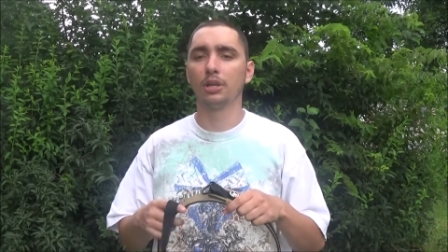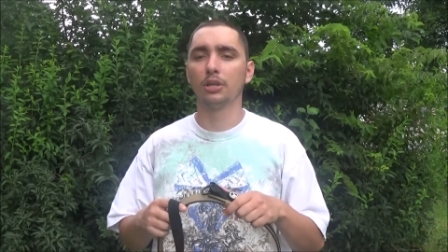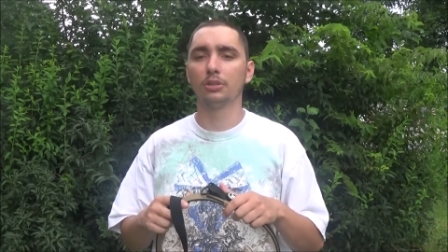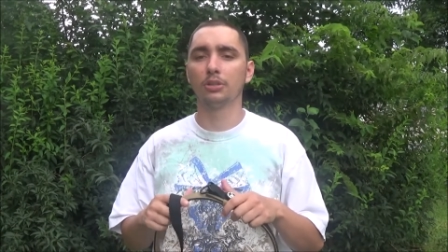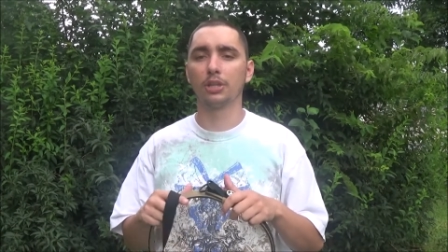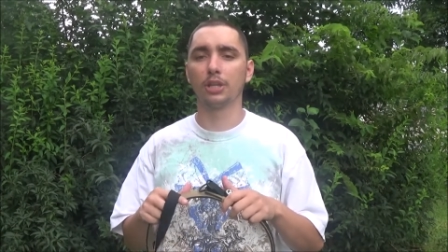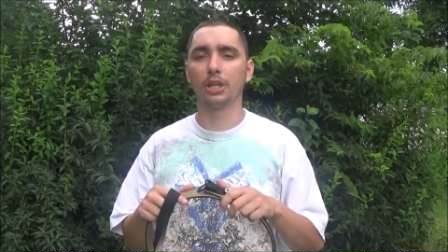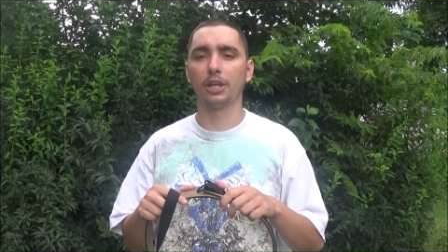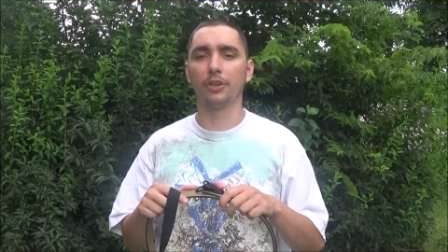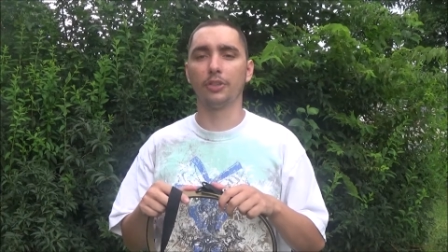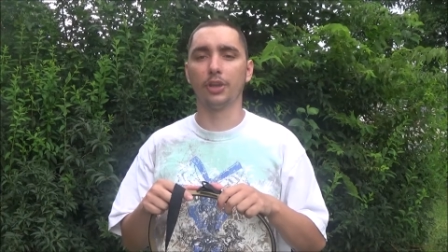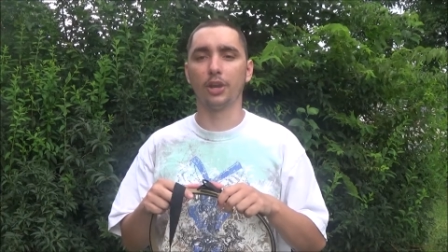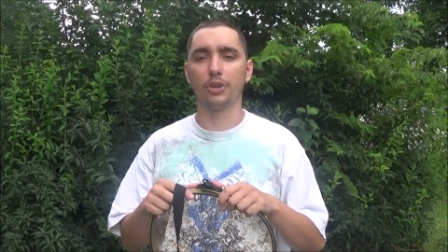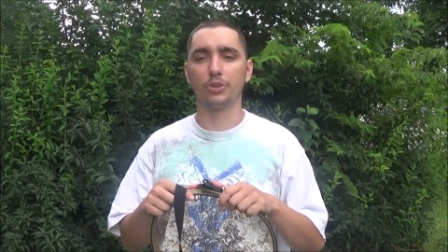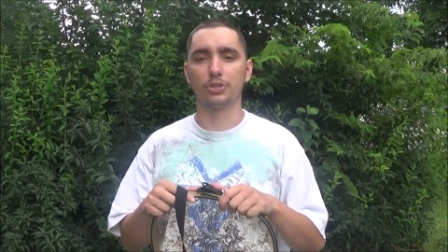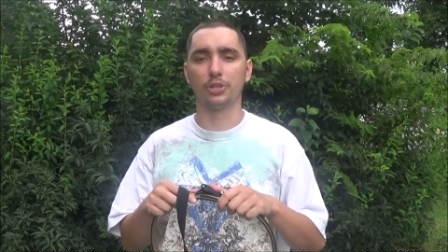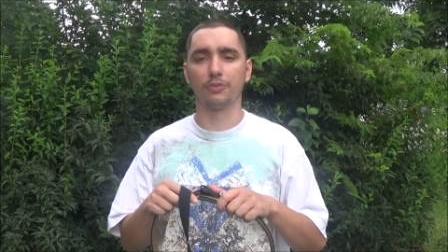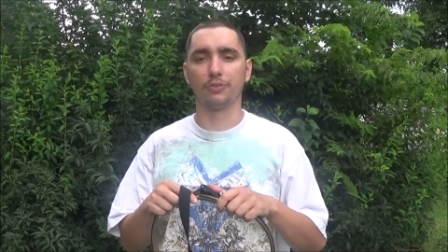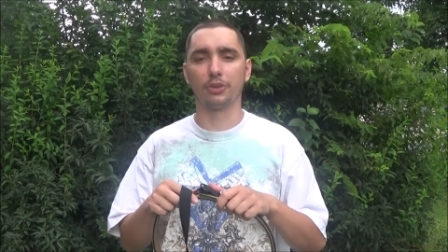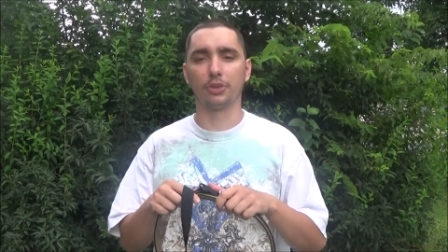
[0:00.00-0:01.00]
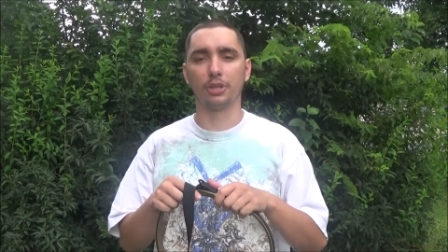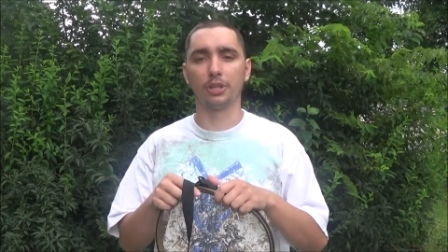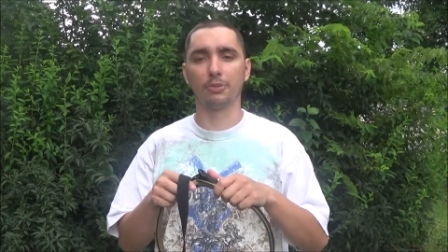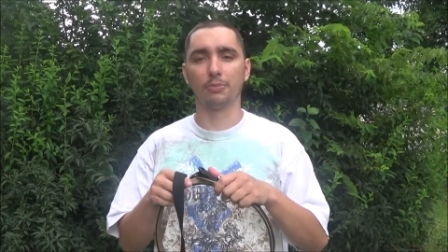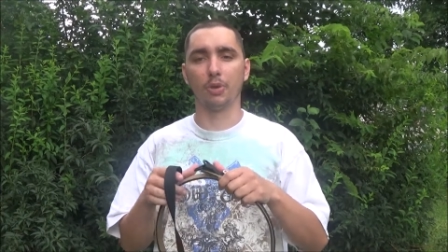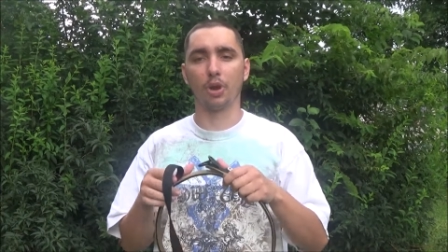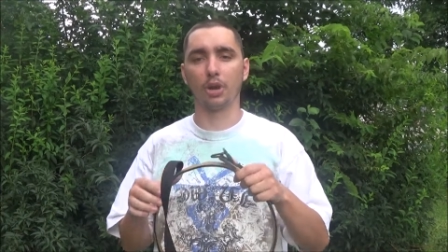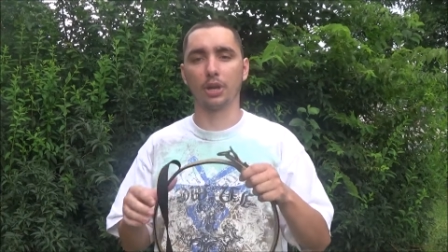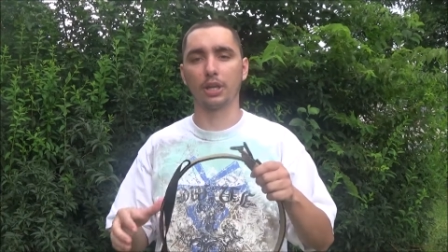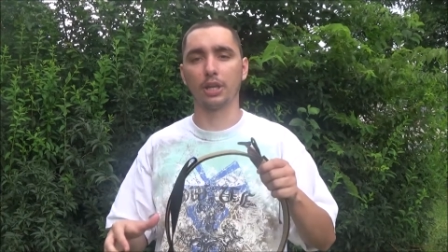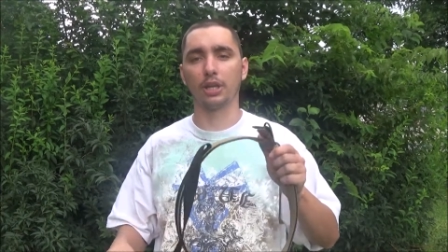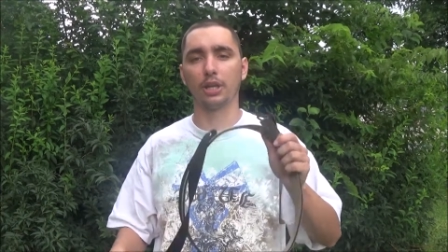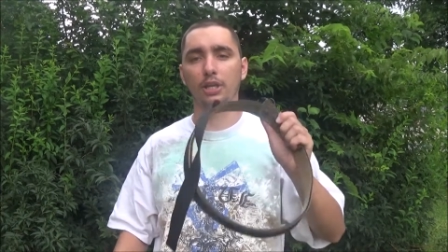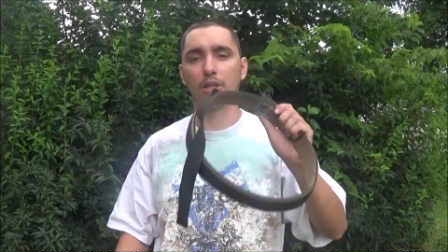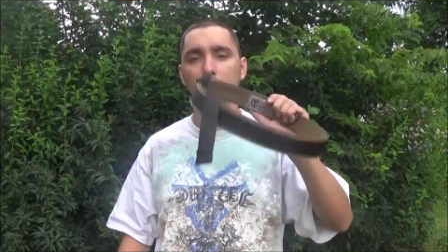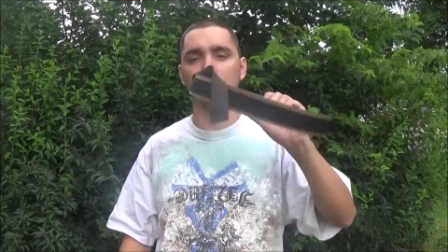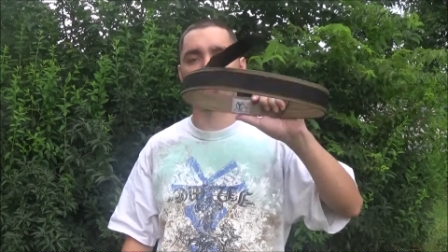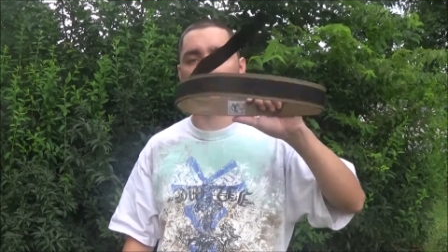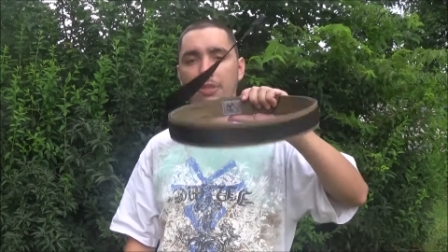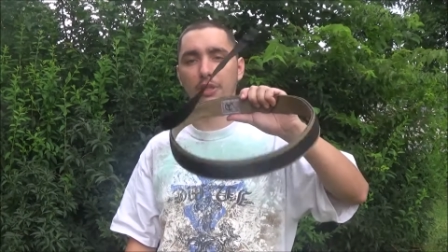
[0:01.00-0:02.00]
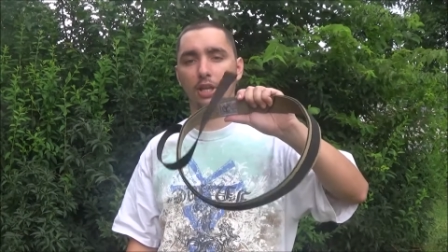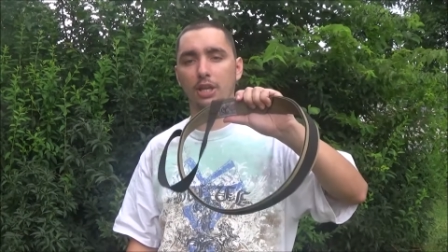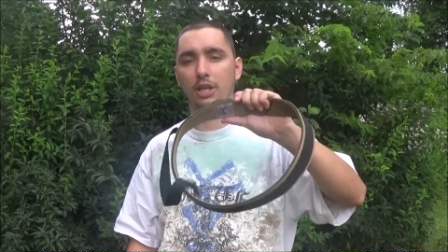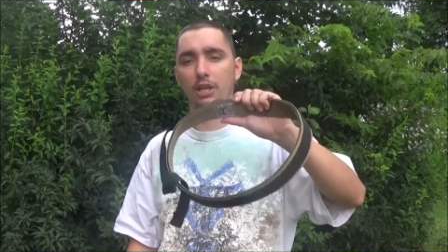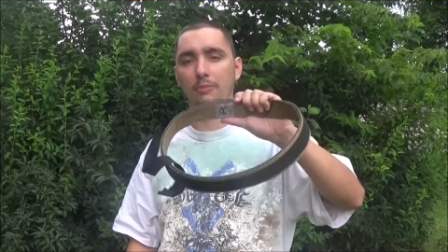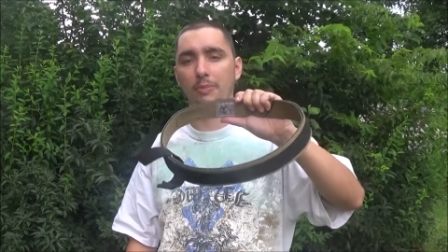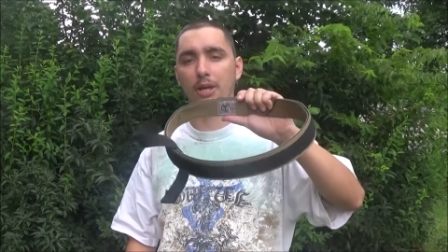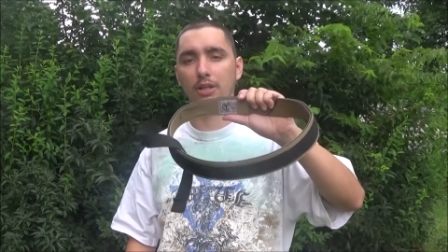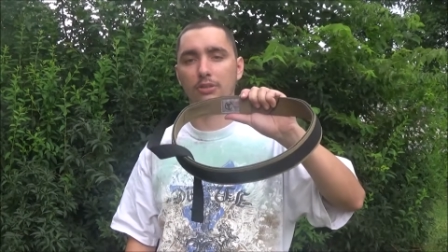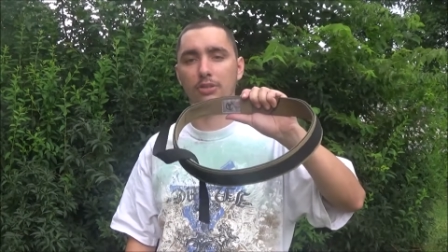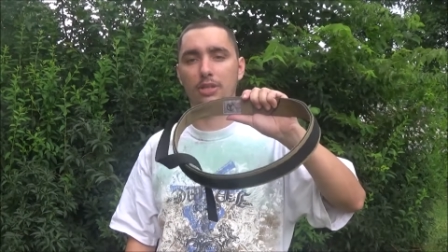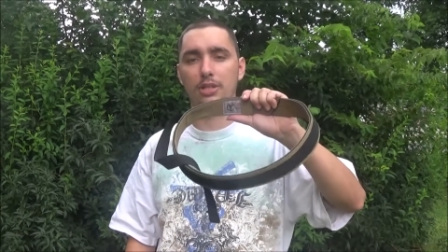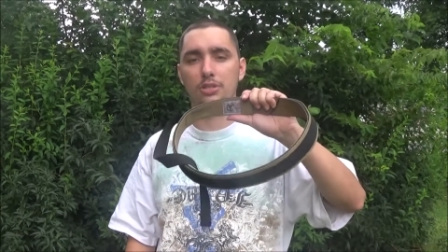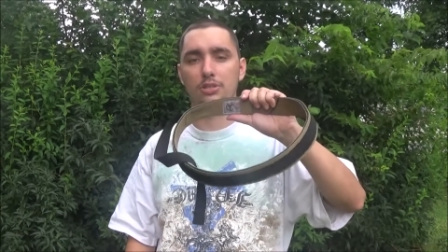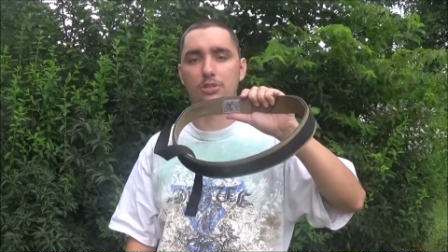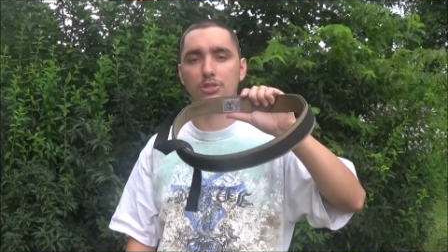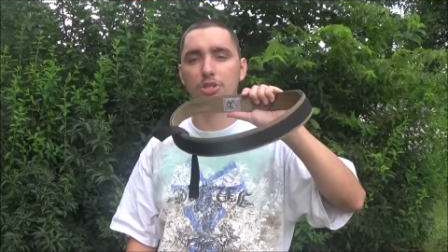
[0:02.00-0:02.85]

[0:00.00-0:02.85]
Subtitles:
look into those if you're in the market and you're thinking about this.